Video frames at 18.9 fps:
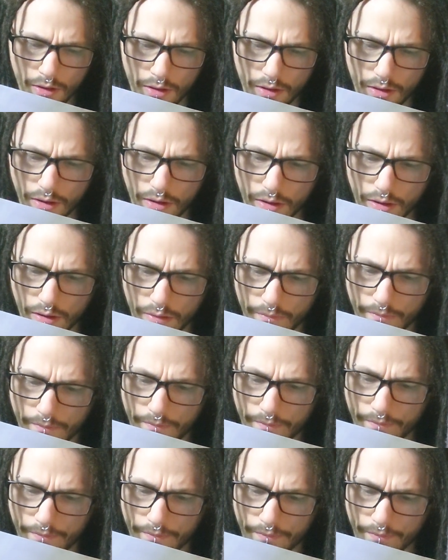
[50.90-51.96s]
Um,
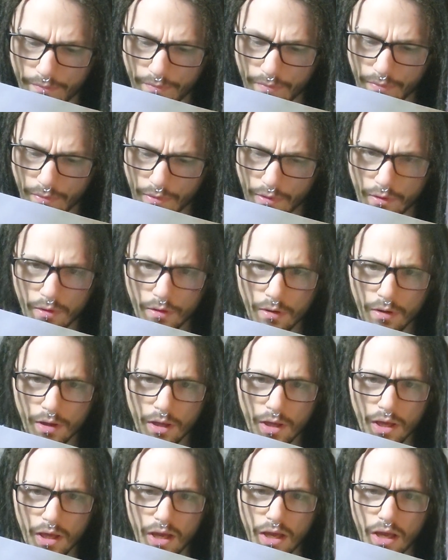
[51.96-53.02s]

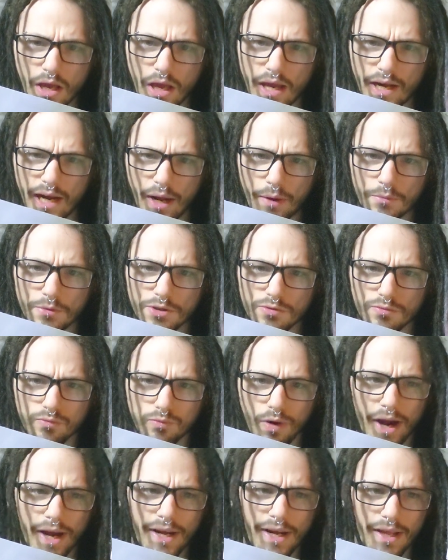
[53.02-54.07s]
and I was
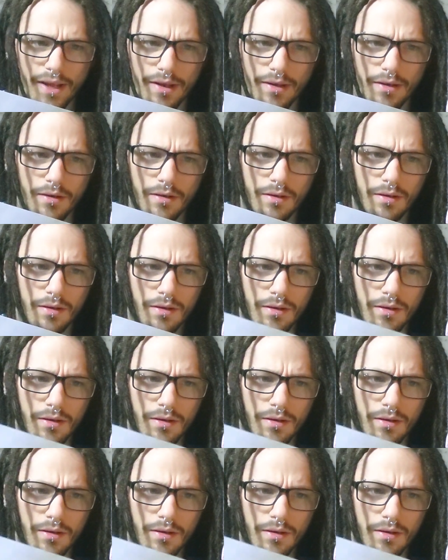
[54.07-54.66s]
writing